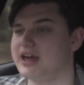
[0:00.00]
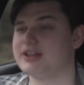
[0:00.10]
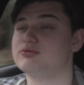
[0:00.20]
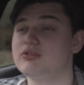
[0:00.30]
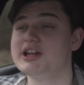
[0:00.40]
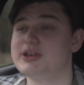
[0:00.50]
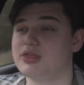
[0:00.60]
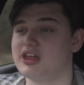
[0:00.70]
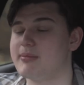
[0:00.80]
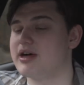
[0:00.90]
And the really good
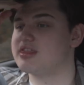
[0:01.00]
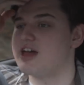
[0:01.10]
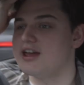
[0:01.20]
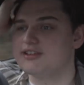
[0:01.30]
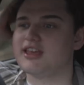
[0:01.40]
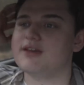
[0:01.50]
thing about that is,